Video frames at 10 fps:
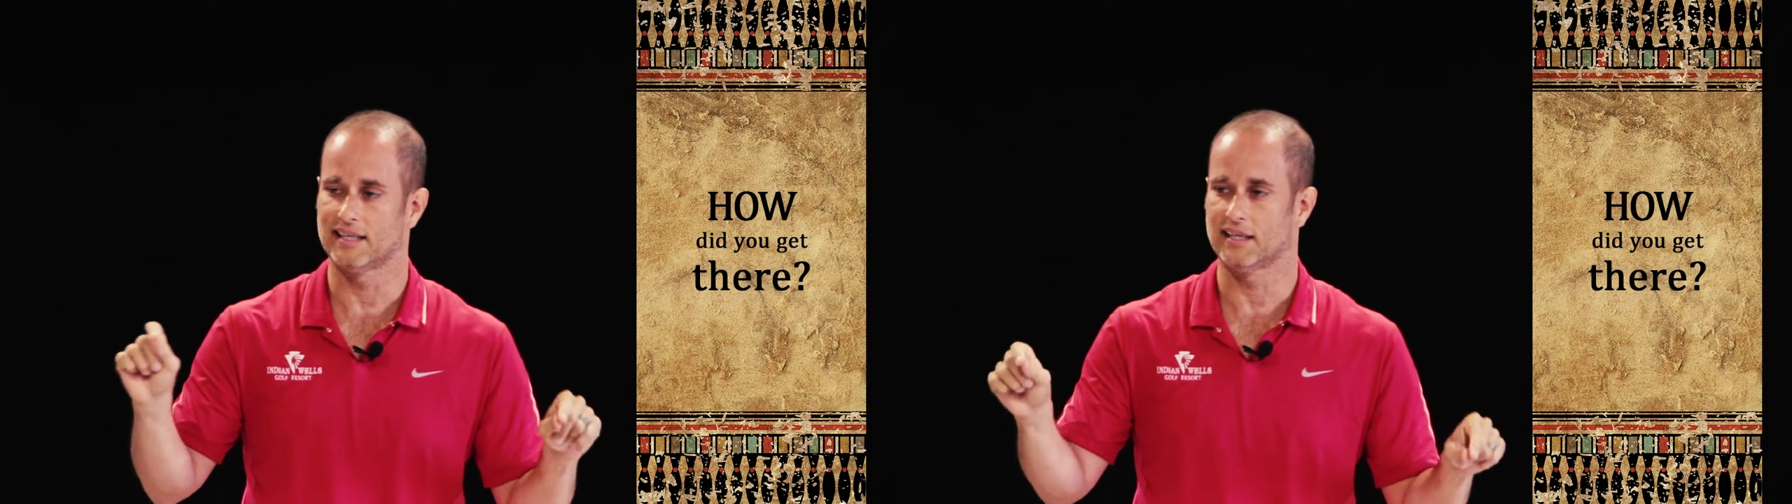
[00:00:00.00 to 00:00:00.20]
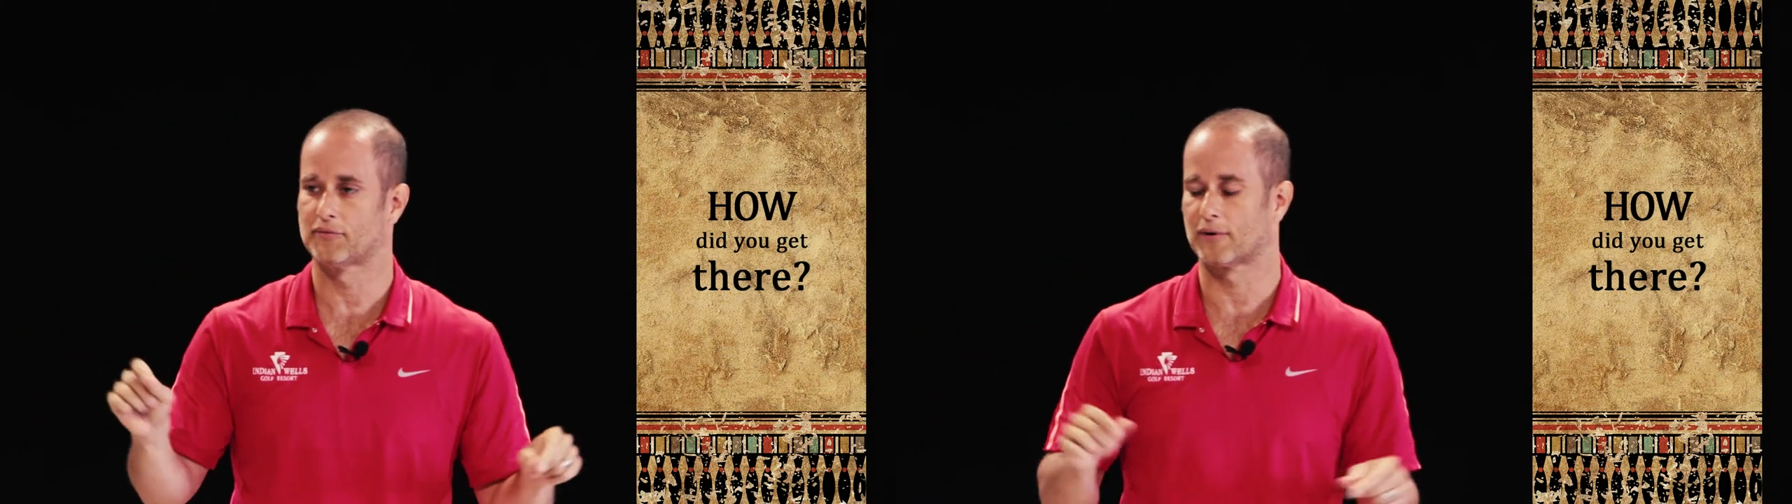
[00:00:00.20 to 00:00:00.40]

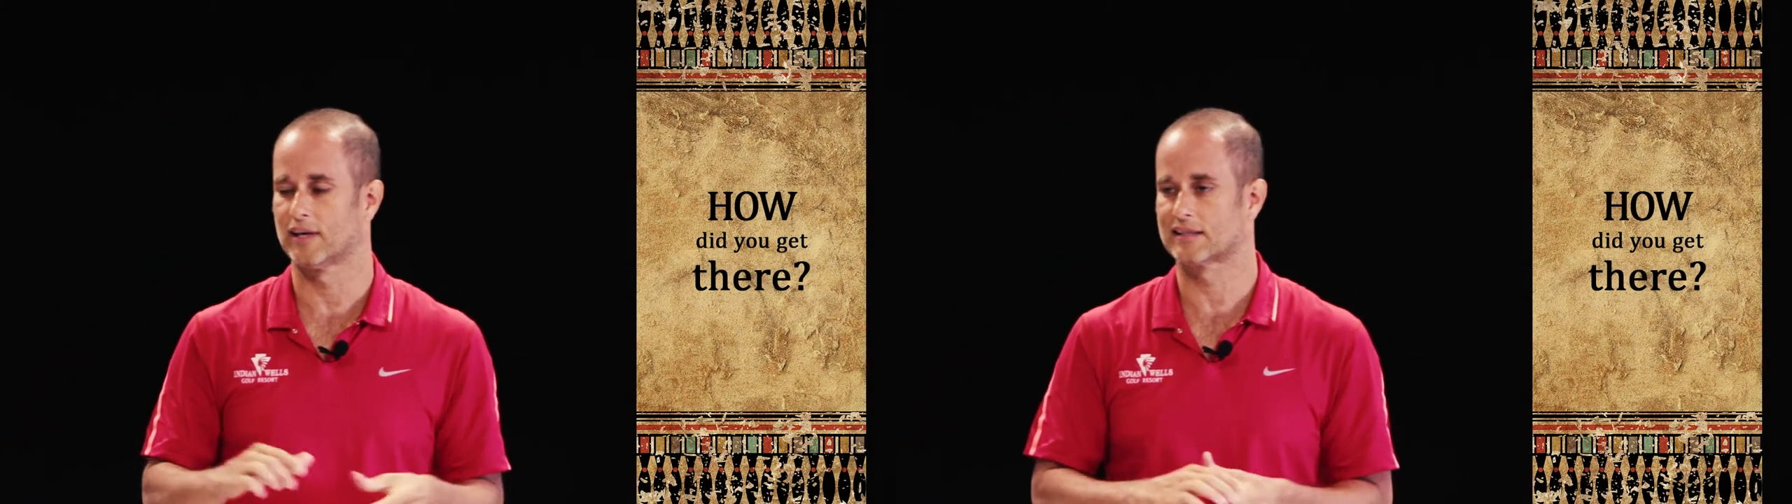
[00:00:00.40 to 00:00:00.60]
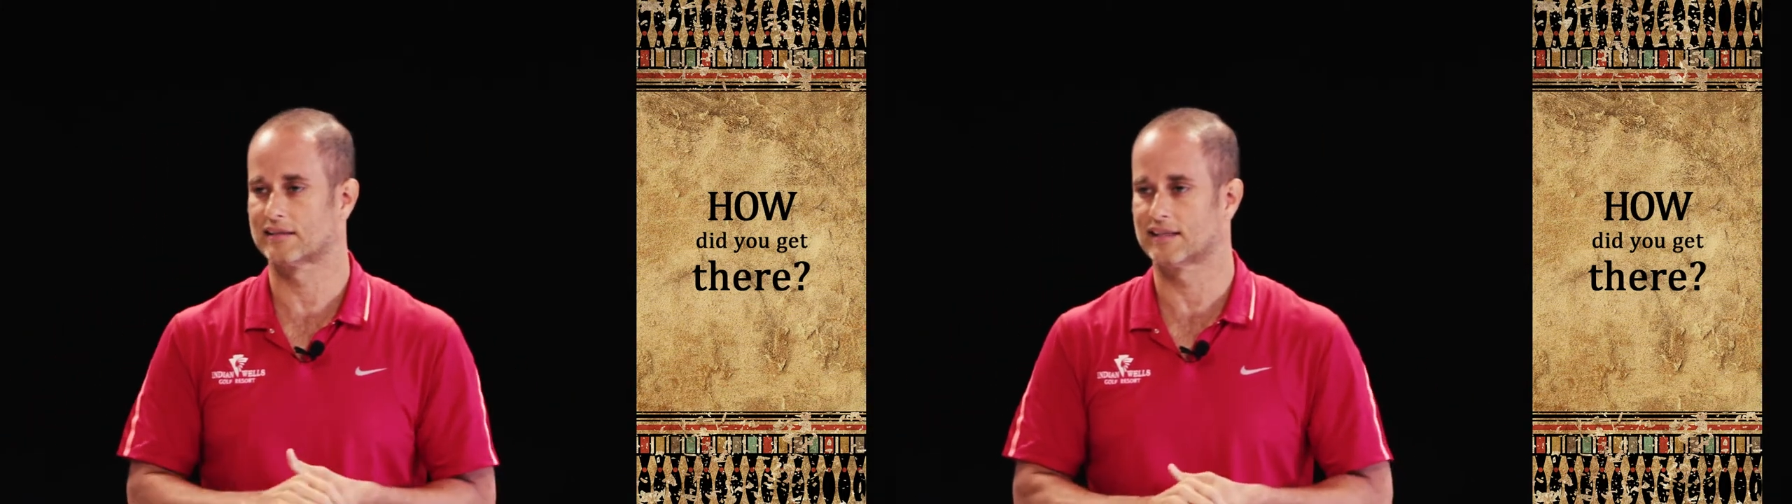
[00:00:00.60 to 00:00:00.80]
thing
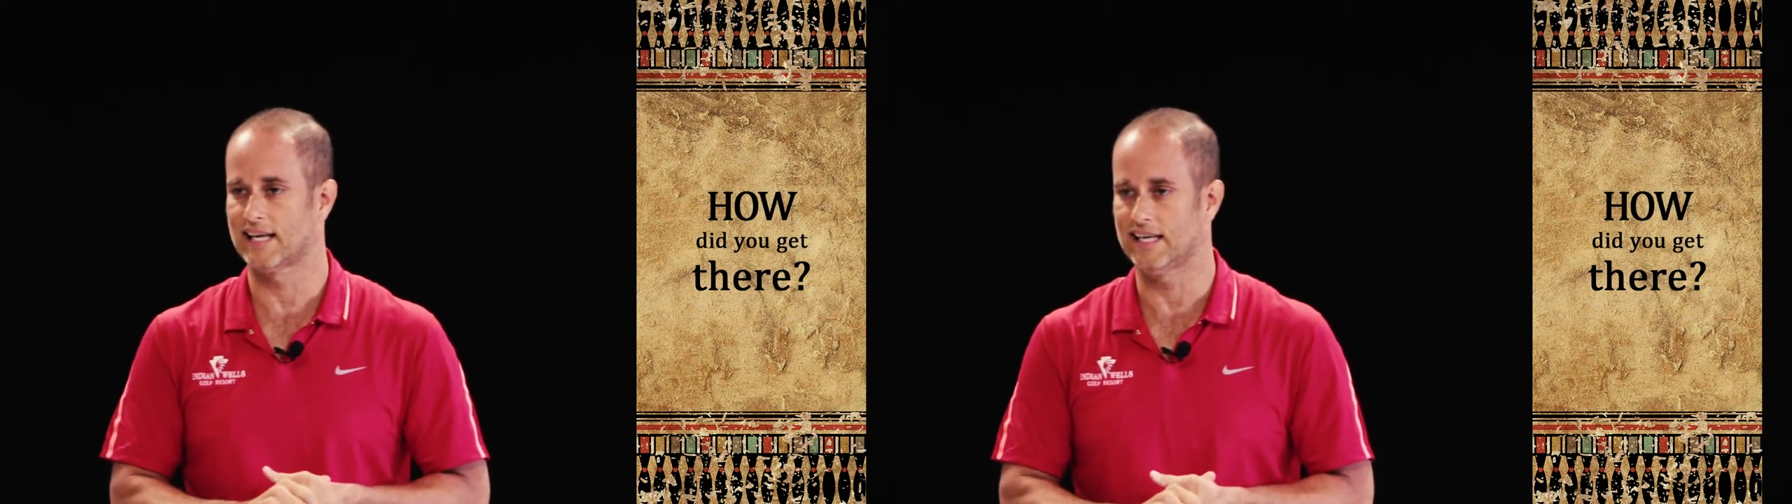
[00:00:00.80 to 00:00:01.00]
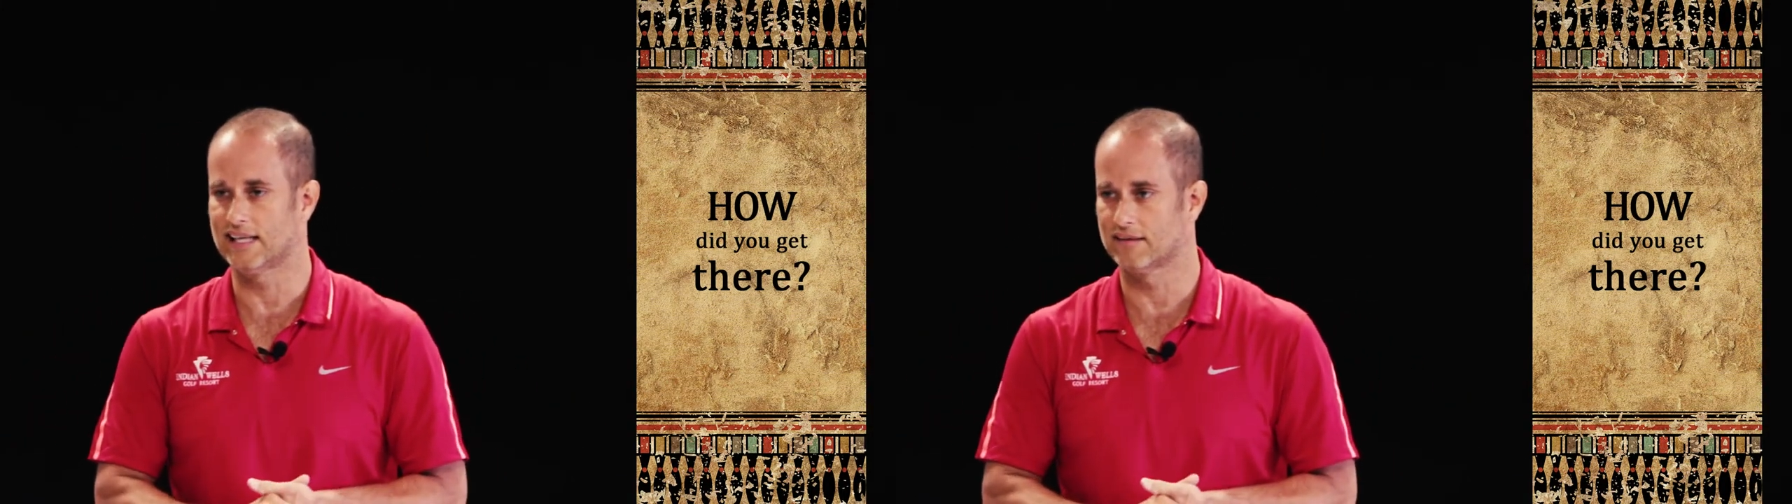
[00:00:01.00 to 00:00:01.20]
for us to
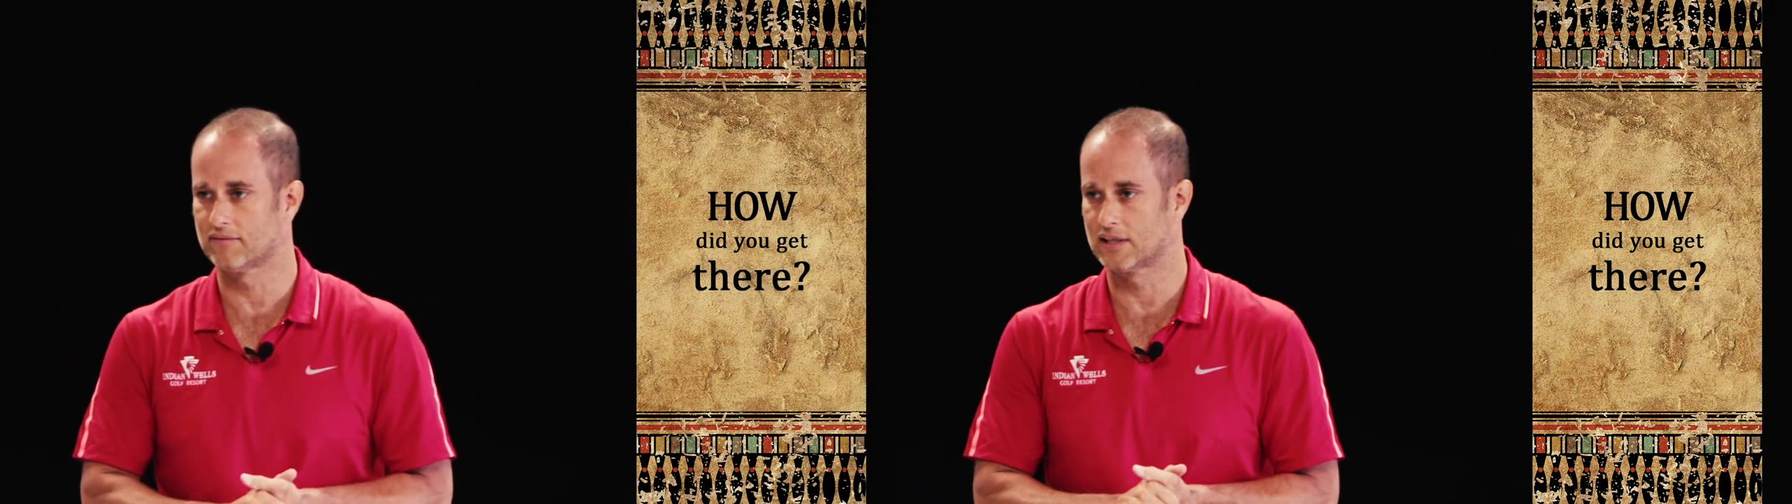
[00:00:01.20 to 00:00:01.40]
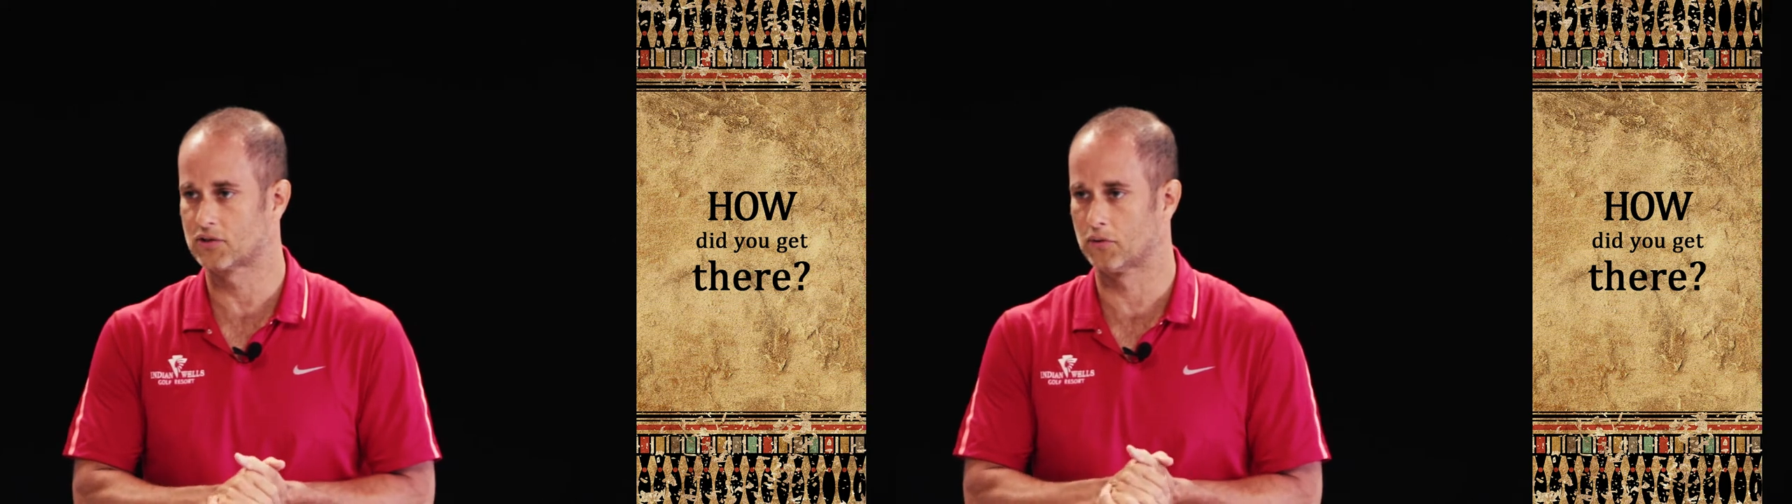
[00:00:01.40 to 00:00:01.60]
take
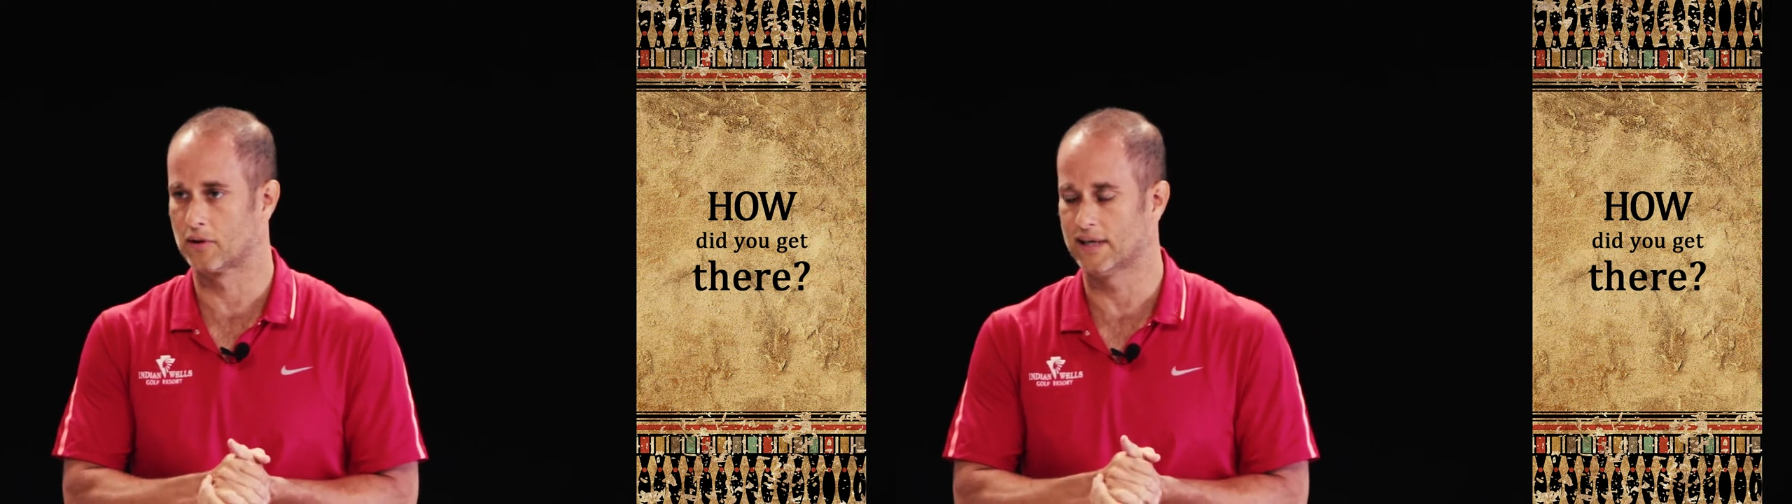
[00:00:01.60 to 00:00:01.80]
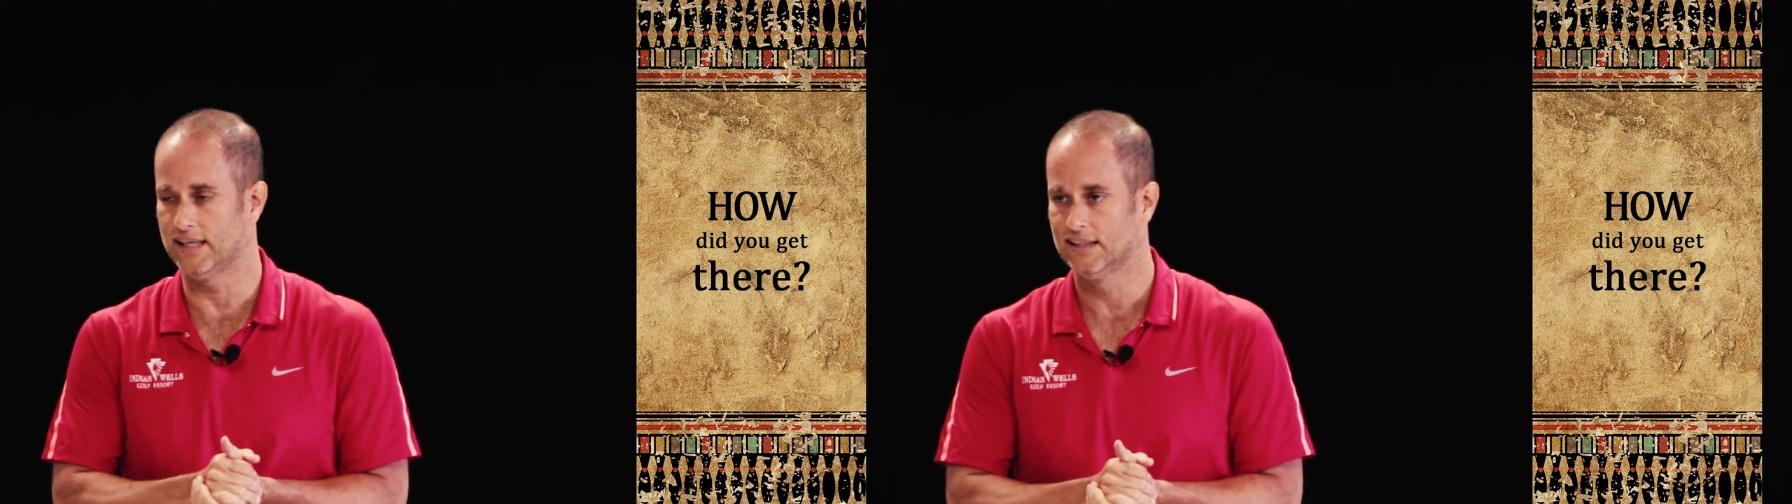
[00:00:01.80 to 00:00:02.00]

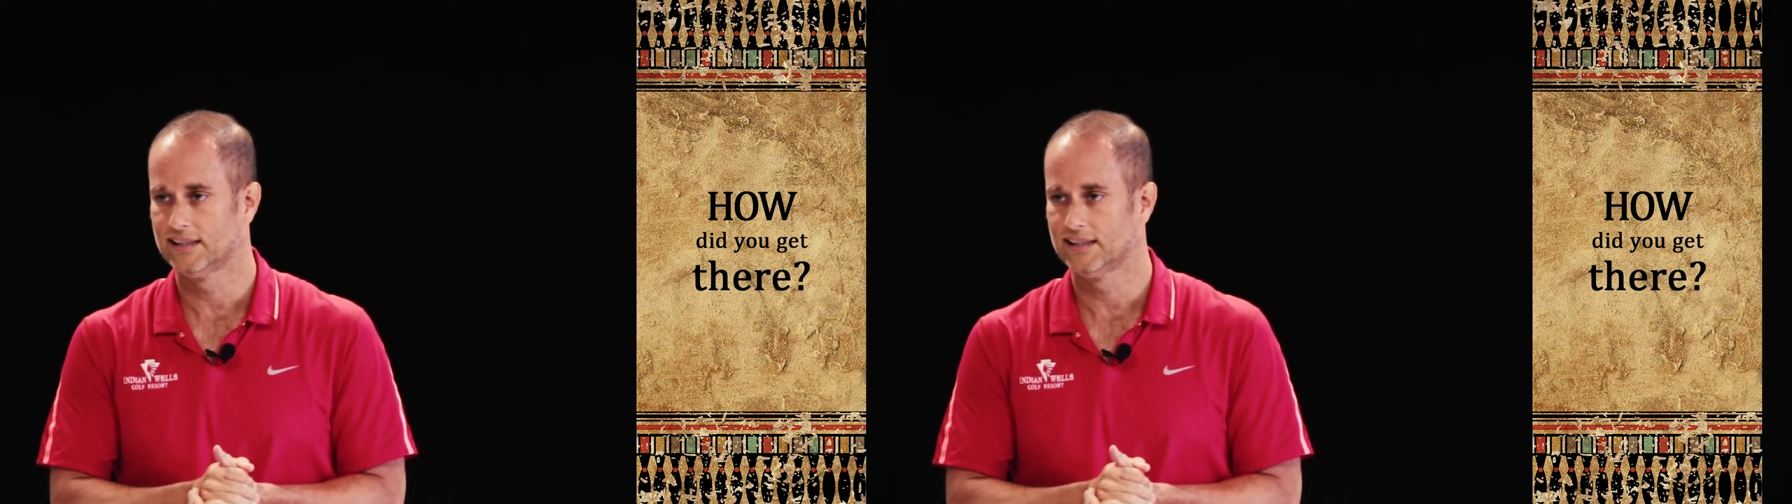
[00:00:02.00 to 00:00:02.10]
inventory